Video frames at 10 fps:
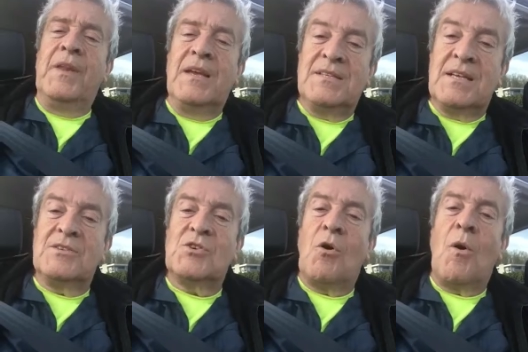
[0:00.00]
I
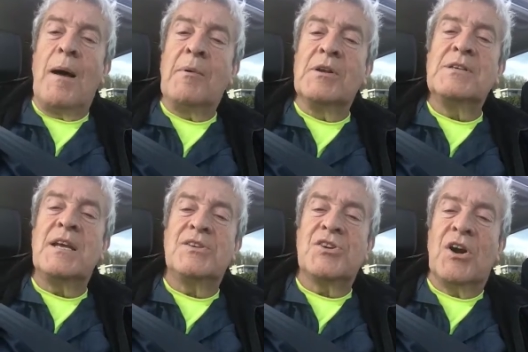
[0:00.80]
said, so I'm going to
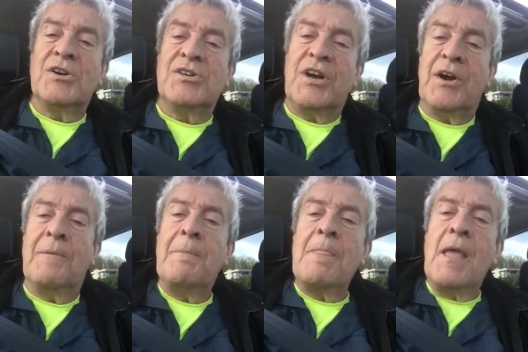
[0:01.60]
take charge here.